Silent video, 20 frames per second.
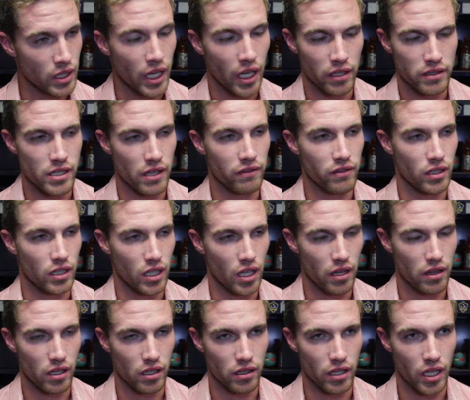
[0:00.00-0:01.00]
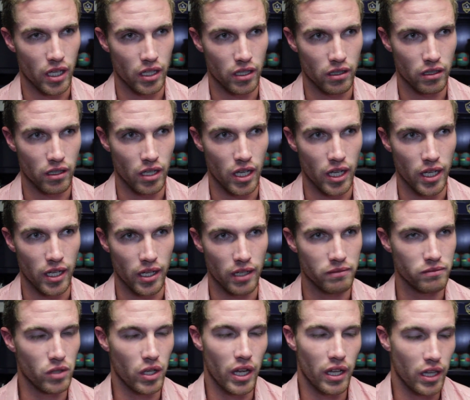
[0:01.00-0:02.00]
Yeah, definitely. I think that, I
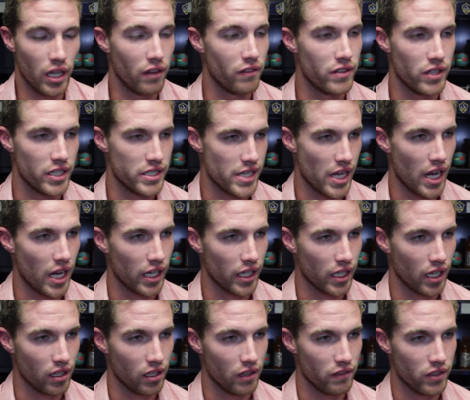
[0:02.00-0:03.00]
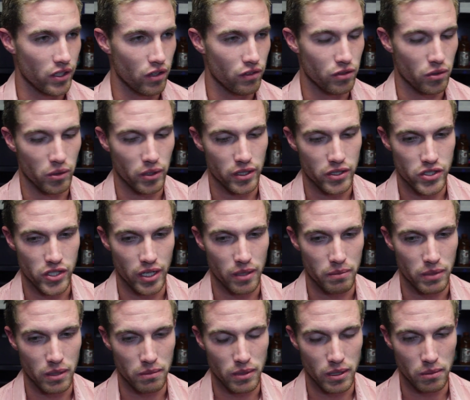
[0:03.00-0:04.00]
love to attack and I love to go forward and try to
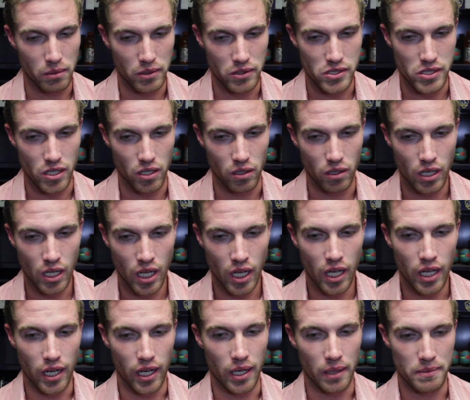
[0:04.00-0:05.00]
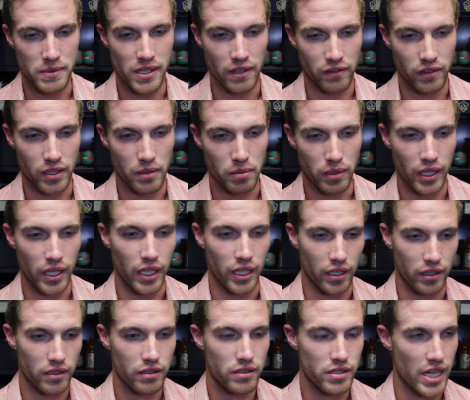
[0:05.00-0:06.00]
beat people. So, definitely
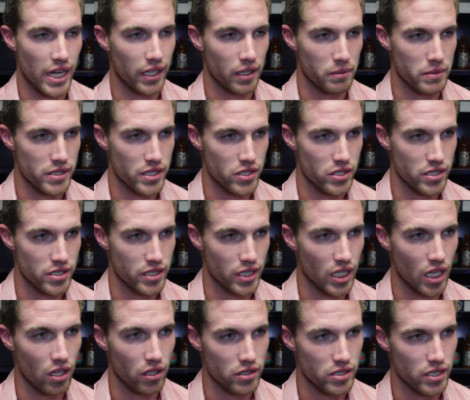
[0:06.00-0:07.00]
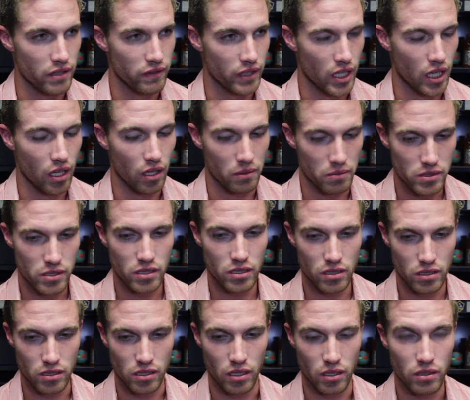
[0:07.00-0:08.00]
playing attacking positions in college definitely helps.
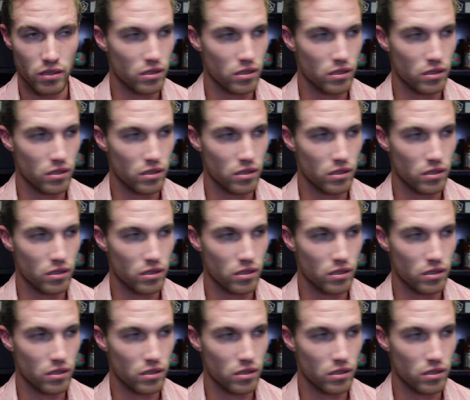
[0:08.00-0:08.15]
So.